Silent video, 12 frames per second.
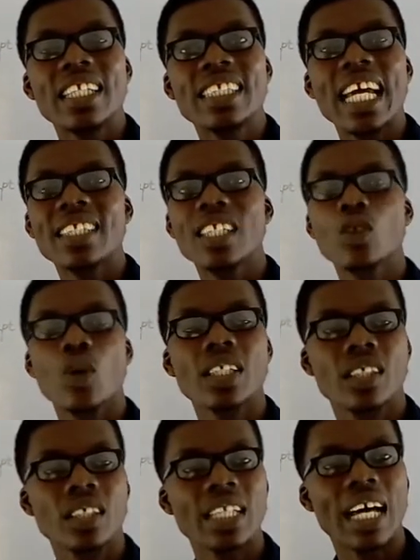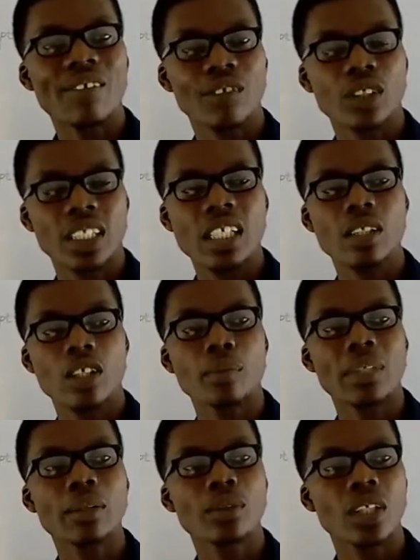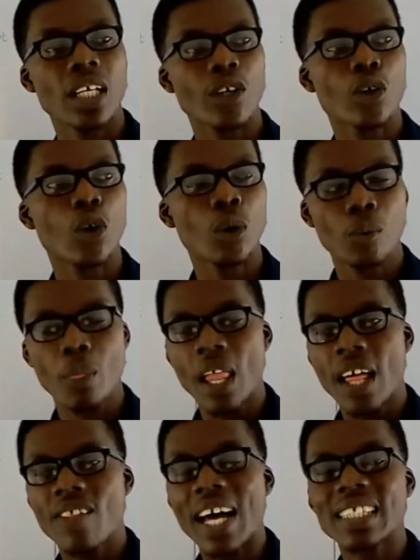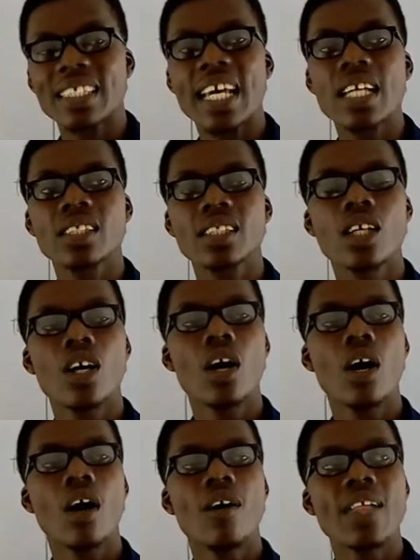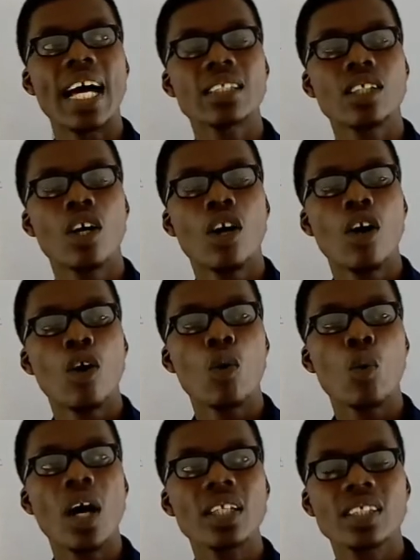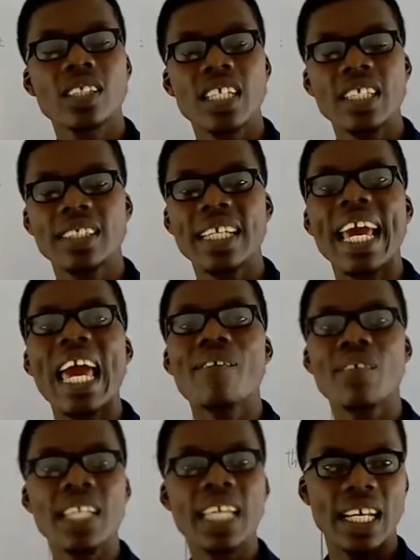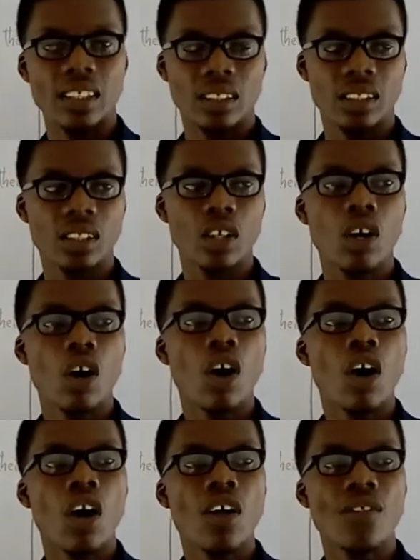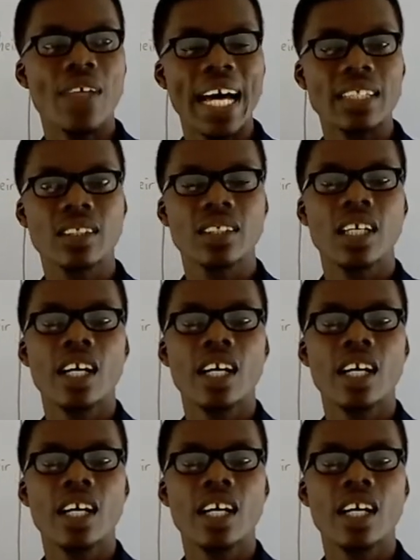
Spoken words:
there is this question that I've seen sometimes ago that says that what is the evidence that